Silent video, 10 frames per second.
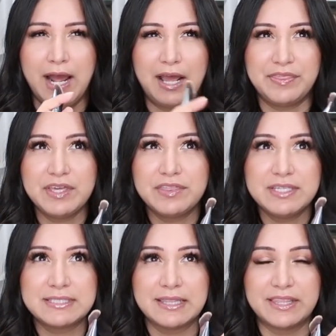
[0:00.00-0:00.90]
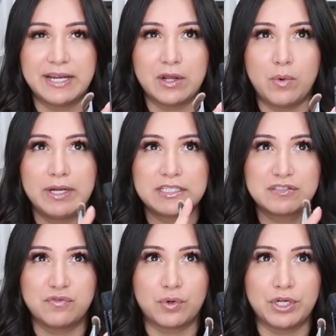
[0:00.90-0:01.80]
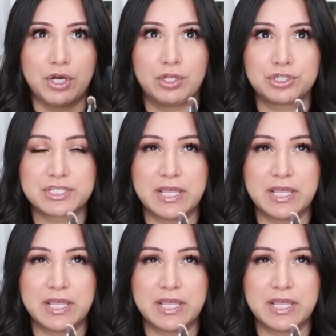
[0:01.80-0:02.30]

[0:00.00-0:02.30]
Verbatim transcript: I think the synthetic one is $40